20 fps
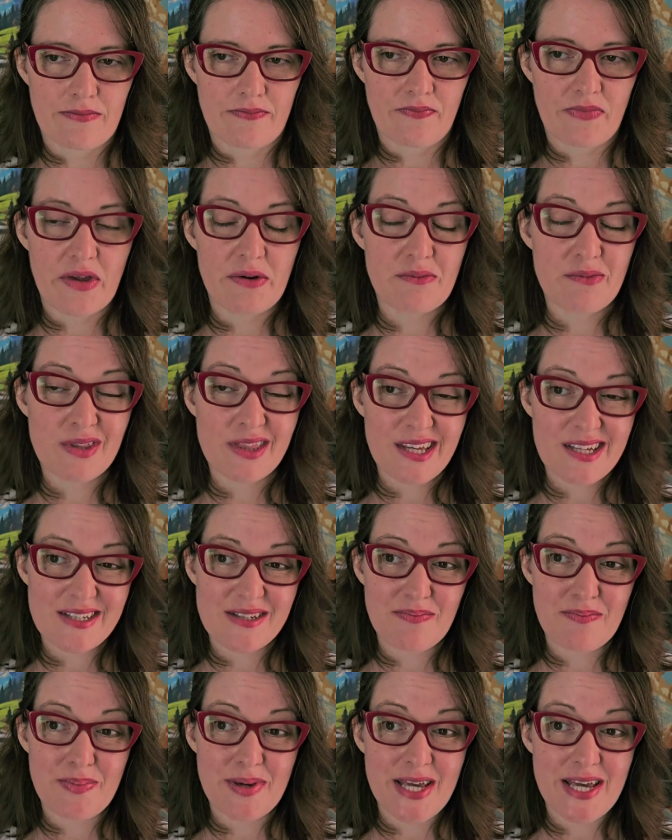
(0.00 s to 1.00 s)
And with
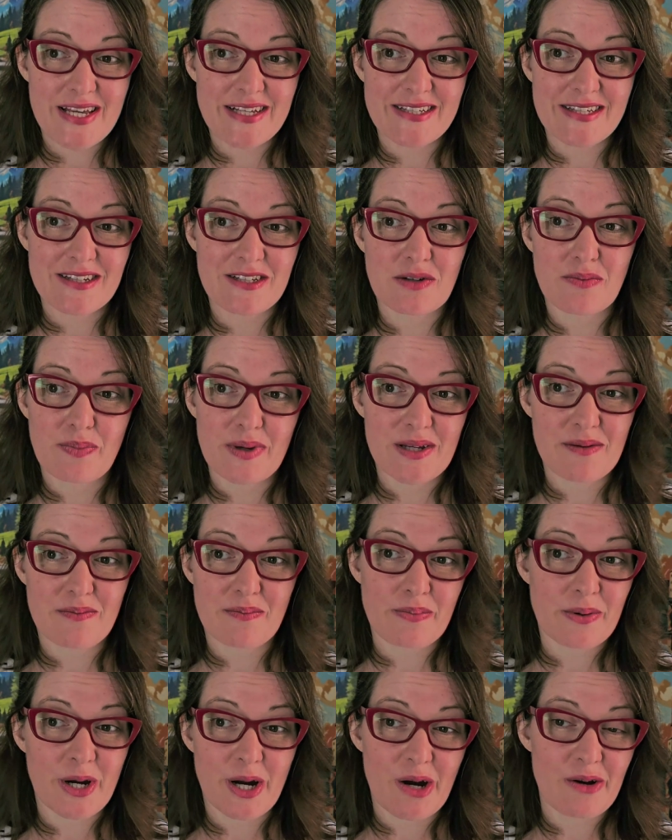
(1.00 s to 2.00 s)
this being such a big,
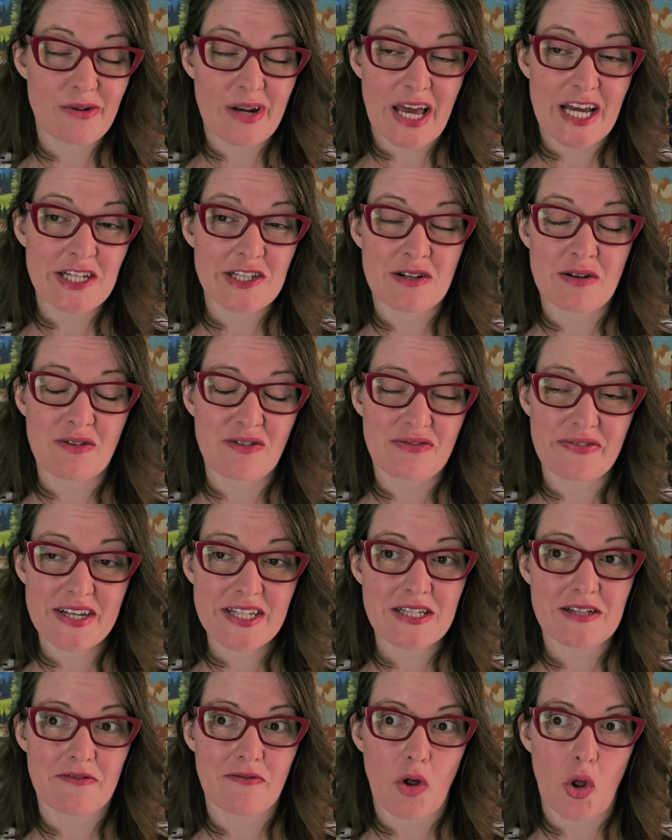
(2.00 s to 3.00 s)
proud national
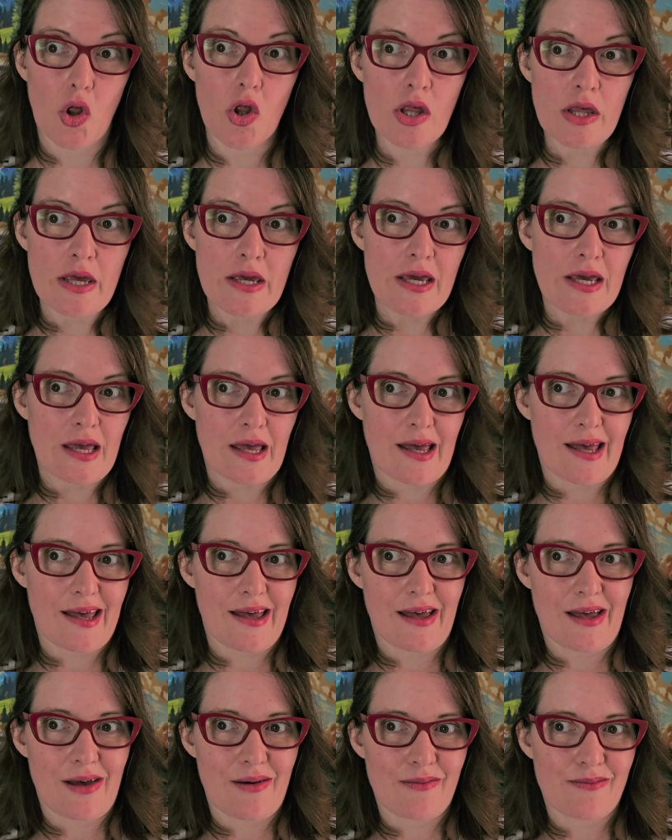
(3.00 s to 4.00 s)
festival,
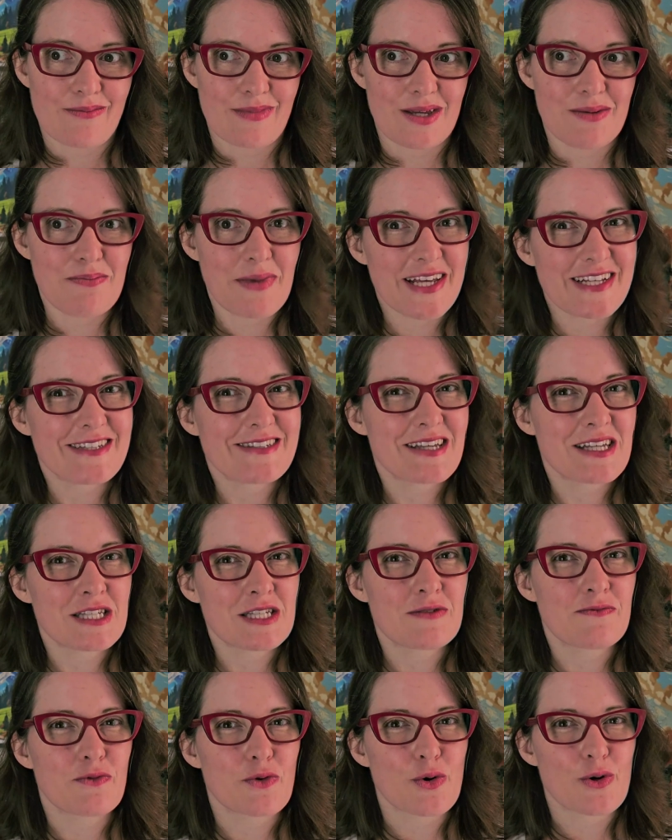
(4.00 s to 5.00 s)
it makes
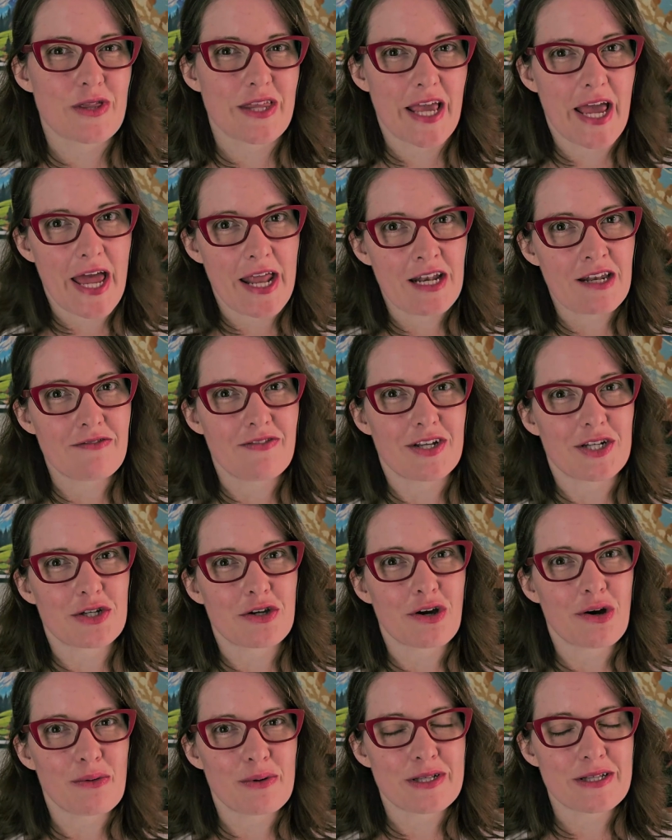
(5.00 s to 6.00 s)
sense for the end of it to
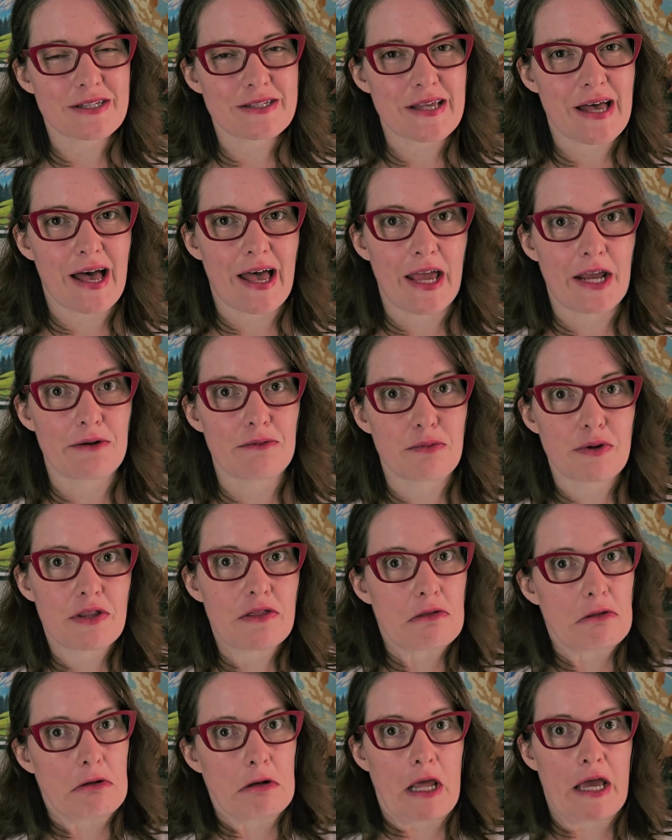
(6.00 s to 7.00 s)
coincide
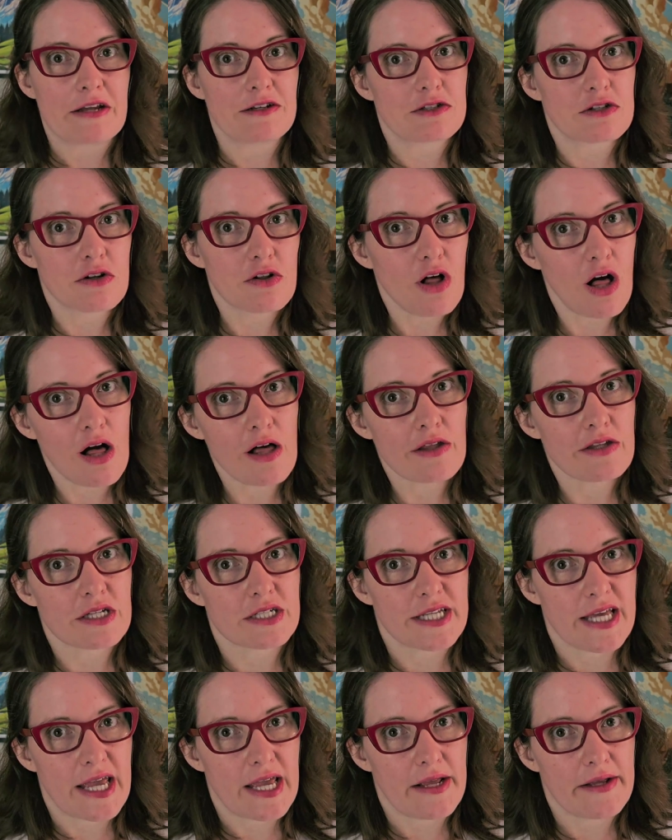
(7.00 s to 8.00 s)
with the national
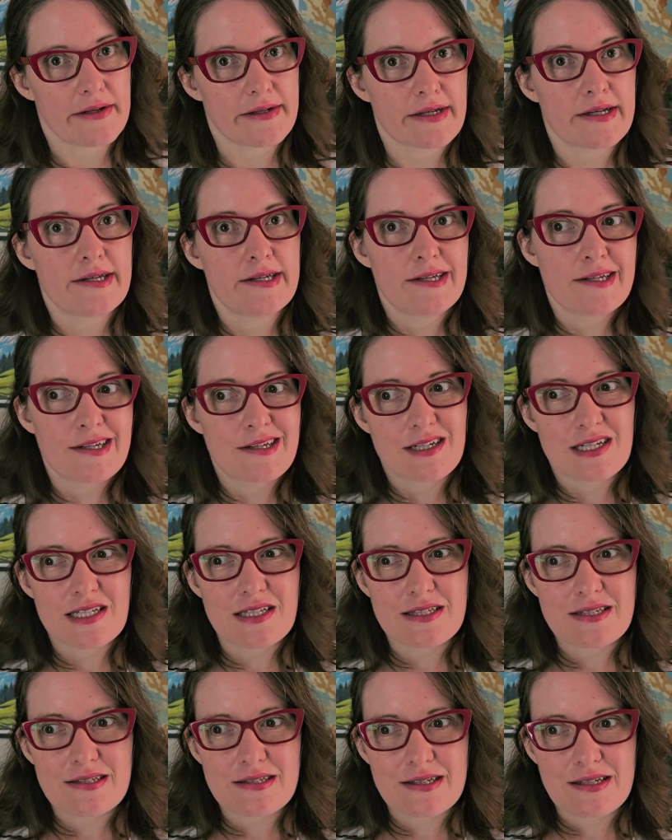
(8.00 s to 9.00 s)
holiday.
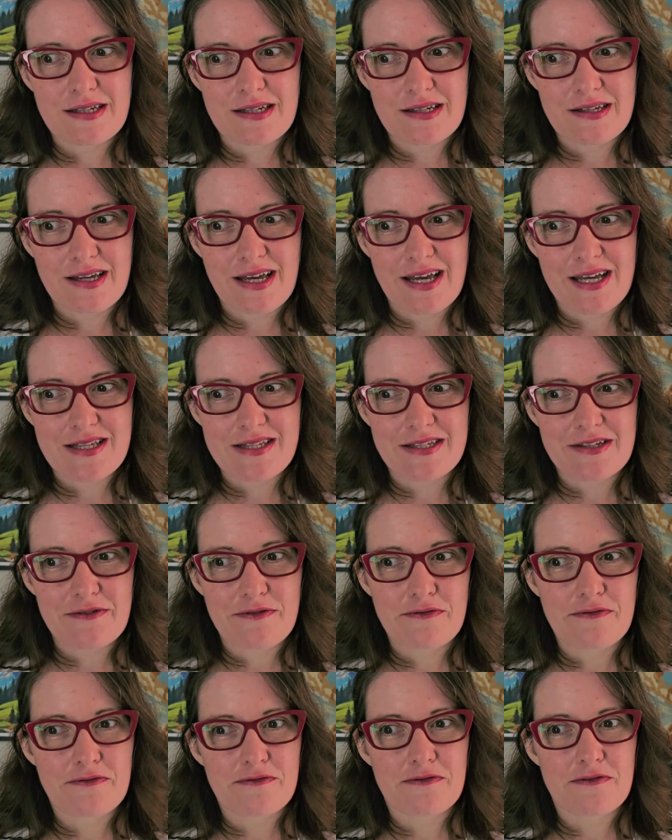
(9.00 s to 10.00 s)
It's as
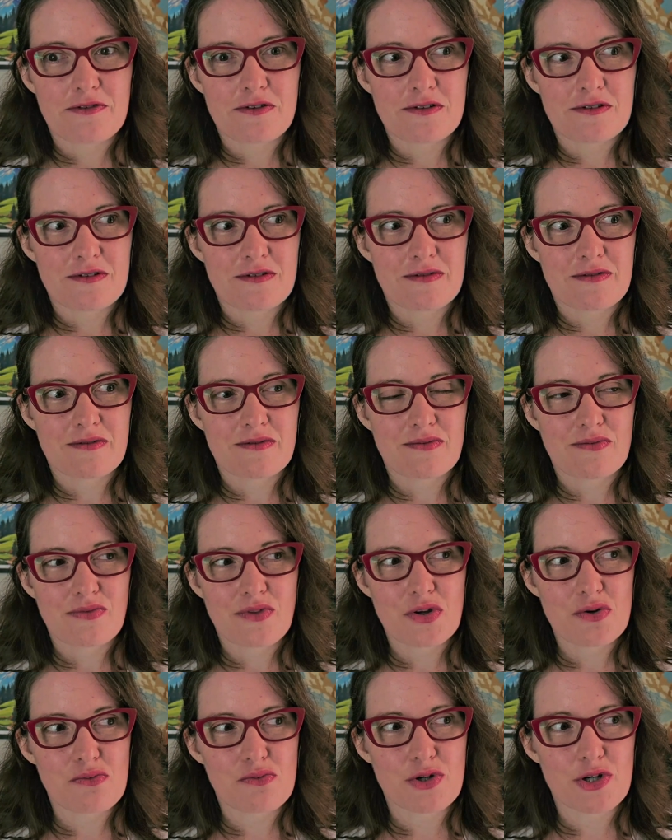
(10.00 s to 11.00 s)
if
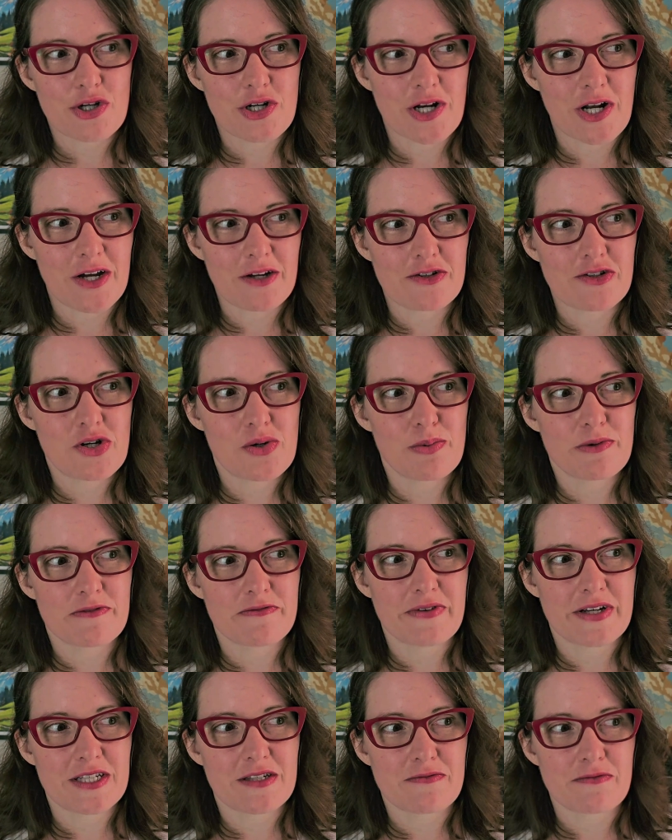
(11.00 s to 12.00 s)
there were an
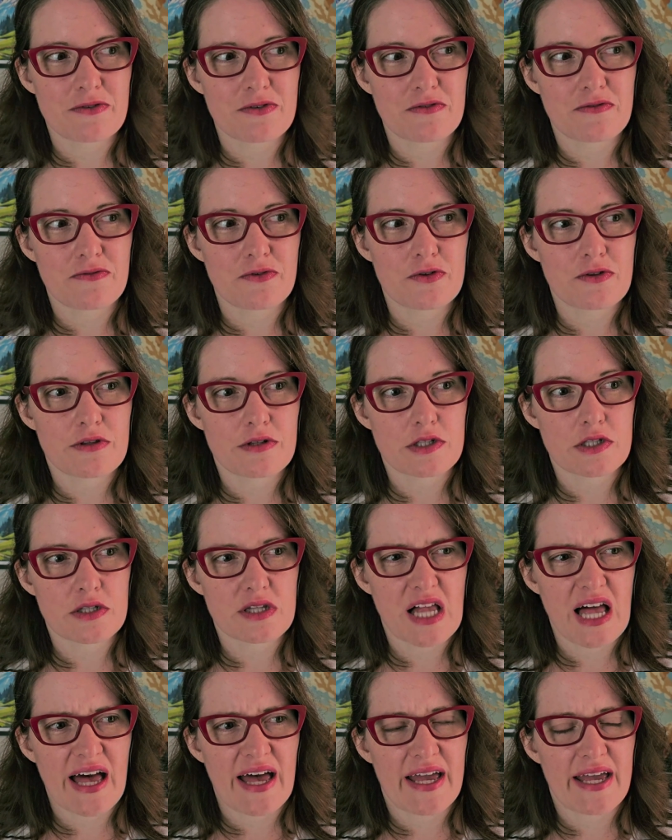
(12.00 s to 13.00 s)
Oktoberfest for the 4th of
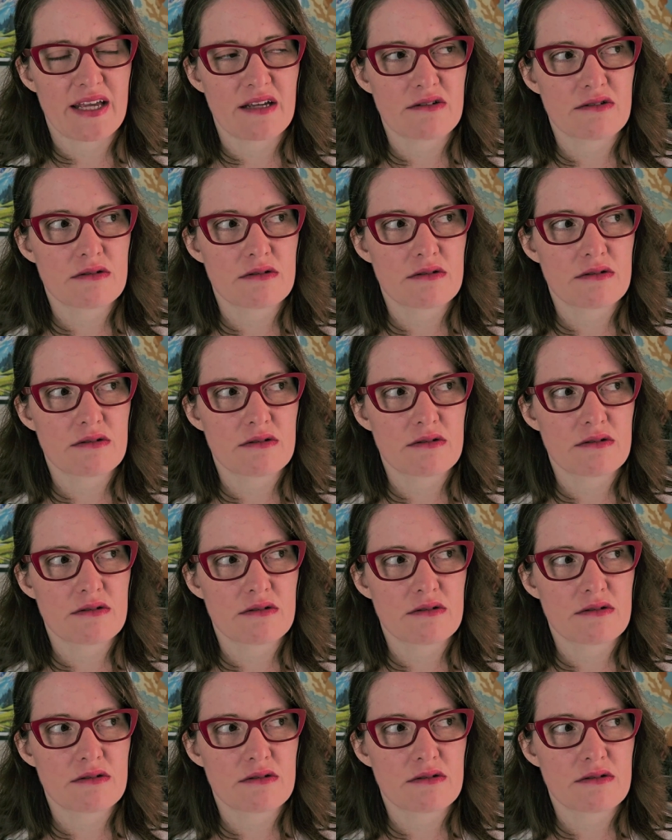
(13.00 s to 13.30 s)
July.